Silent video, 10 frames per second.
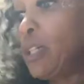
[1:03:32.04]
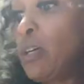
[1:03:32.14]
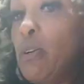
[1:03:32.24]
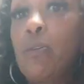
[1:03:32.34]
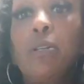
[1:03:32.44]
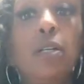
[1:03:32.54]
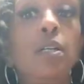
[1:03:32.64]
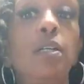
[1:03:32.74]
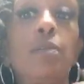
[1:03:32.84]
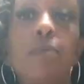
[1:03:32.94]
at all,
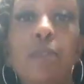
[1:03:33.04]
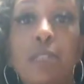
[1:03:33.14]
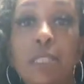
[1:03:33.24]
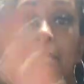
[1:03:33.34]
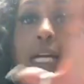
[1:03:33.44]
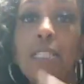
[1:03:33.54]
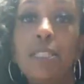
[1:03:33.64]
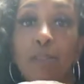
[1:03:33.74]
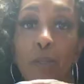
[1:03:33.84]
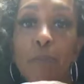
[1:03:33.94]
the
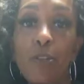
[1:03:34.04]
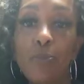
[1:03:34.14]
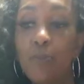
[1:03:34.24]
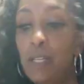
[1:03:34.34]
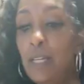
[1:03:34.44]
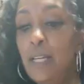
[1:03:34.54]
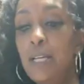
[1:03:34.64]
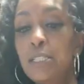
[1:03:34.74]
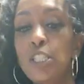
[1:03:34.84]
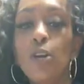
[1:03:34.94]
sides and the middle.
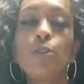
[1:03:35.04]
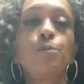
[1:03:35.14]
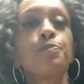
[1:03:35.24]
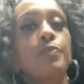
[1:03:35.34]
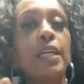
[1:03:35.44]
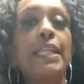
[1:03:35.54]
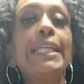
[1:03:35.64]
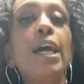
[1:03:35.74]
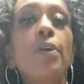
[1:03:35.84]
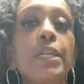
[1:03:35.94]
So,
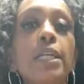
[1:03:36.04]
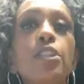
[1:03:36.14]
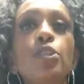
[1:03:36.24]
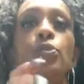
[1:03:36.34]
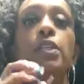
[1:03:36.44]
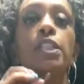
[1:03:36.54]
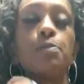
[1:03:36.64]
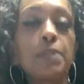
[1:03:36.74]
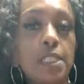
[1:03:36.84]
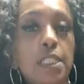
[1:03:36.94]
and then I'll get you the
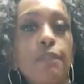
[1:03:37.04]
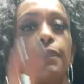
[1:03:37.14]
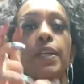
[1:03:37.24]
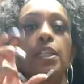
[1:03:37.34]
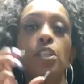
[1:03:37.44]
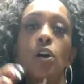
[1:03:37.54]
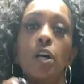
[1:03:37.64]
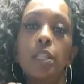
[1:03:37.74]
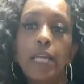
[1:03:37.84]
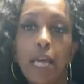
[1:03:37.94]
specifics
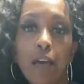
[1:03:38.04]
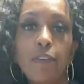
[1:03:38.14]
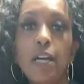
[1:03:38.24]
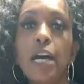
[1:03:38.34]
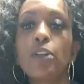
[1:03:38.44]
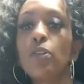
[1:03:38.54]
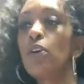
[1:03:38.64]
on the avocado